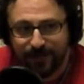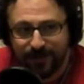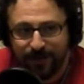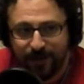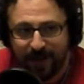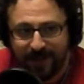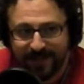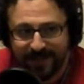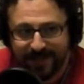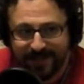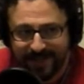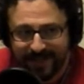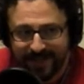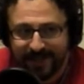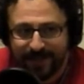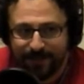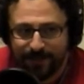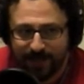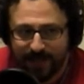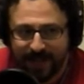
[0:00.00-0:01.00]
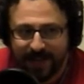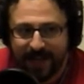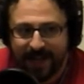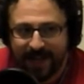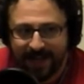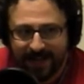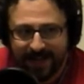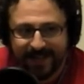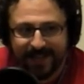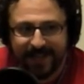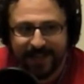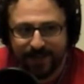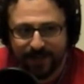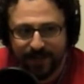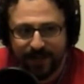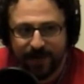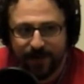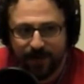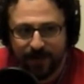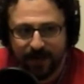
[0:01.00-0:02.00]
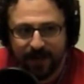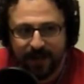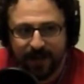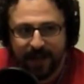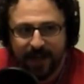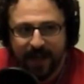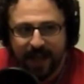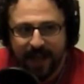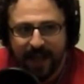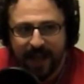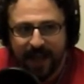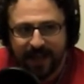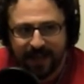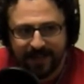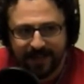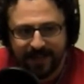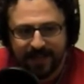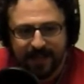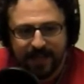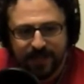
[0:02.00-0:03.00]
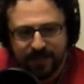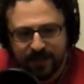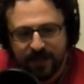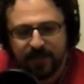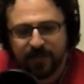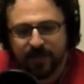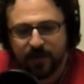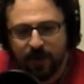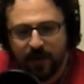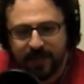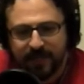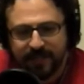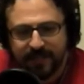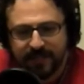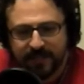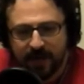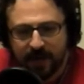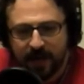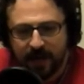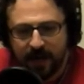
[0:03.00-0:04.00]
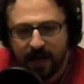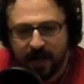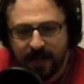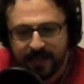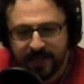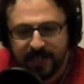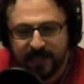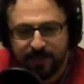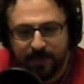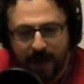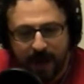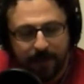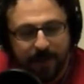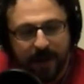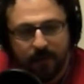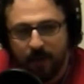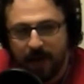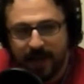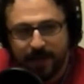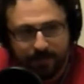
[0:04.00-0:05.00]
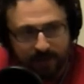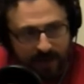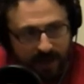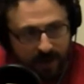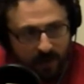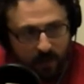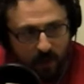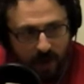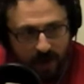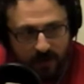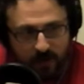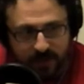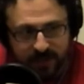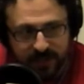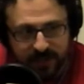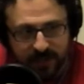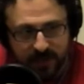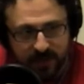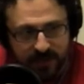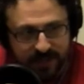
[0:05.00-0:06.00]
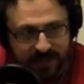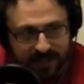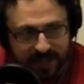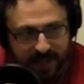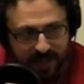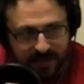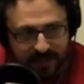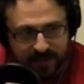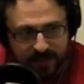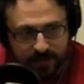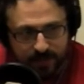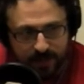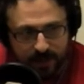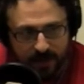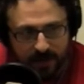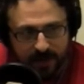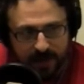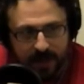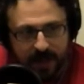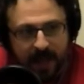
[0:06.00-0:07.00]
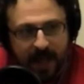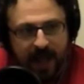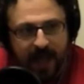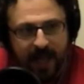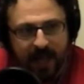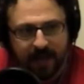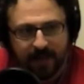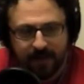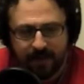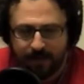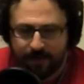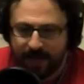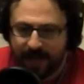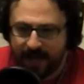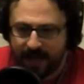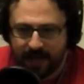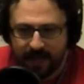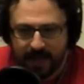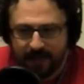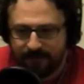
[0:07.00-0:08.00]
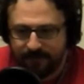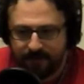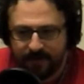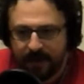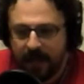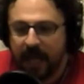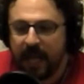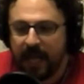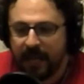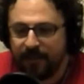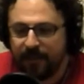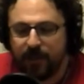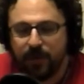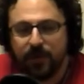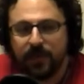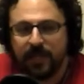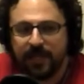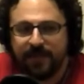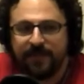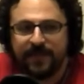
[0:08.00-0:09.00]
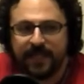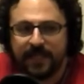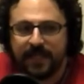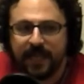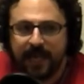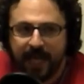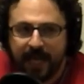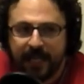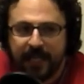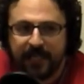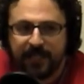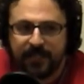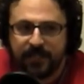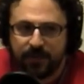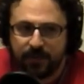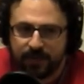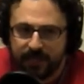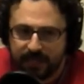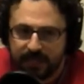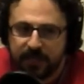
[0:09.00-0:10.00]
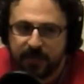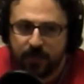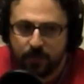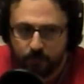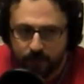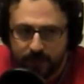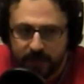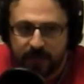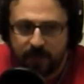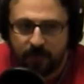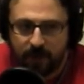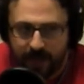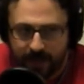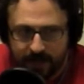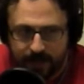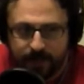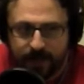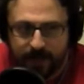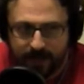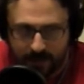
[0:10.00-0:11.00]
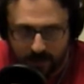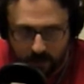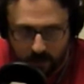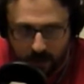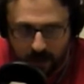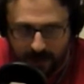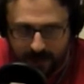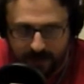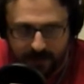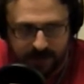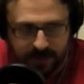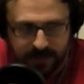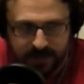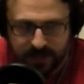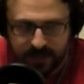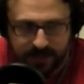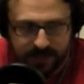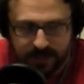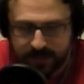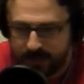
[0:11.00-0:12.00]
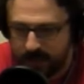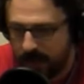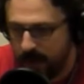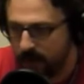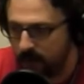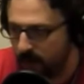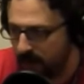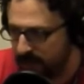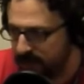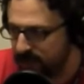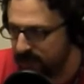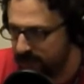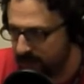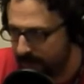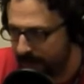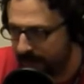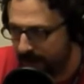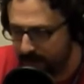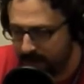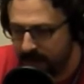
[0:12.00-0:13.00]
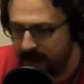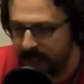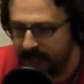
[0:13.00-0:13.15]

Quest, and that's at play.aadl.org. What's going on with that? Treasure Quest is it's inspired by Ready Player One, which is Ernest Cline's new book. And man, if you lived in the 80s, you need to read Ready Player One. There's just no question about it.